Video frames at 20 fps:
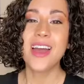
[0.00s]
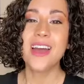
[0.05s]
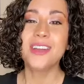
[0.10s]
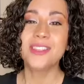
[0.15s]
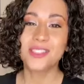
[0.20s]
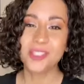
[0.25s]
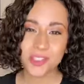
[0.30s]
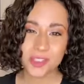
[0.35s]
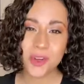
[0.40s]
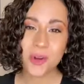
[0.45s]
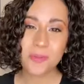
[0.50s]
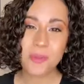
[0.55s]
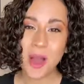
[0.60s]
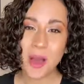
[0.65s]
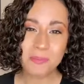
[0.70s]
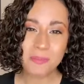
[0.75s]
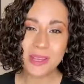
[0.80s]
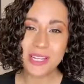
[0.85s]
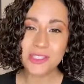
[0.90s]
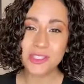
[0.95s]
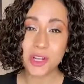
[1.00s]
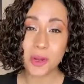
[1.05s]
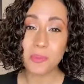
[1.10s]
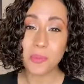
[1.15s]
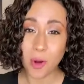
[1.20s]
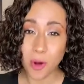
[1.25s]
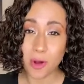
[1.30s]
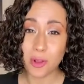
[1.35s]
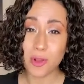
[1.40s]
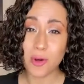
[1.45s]
Does your puppy jump
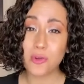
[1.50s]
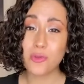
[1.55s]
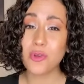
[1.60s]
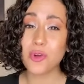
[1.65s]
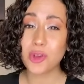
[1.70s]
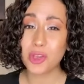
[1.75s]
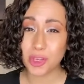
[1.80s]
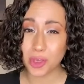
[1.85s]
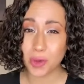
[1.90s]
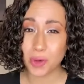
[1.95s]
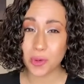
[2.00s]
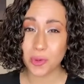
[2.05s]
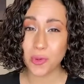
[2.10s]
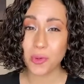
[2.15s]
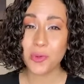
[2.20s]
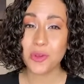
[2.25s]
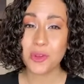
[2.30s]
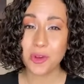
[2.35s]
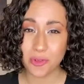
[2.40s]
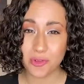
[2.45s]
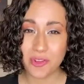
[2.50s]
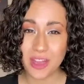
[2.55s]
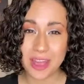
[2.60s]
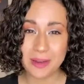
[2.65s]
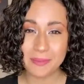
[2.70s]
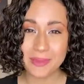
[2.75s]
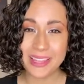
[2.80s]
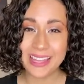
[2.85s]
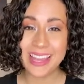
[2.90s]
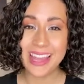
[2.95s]
all over you, your
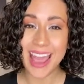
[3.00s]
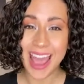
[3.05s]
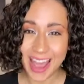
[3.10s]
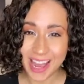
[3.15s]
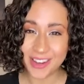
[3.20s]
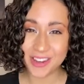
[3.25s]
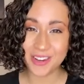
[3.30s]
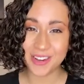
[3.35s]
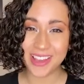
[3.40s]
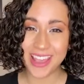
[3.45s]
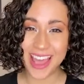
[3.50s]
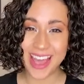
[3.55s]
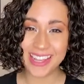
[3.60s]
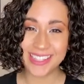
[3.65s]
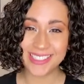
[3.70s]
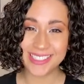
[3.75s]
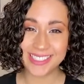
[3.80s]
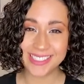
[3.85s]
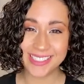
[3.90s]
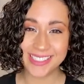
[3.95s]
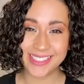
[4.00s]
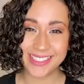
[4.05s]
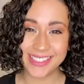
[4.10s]
family, and your guests?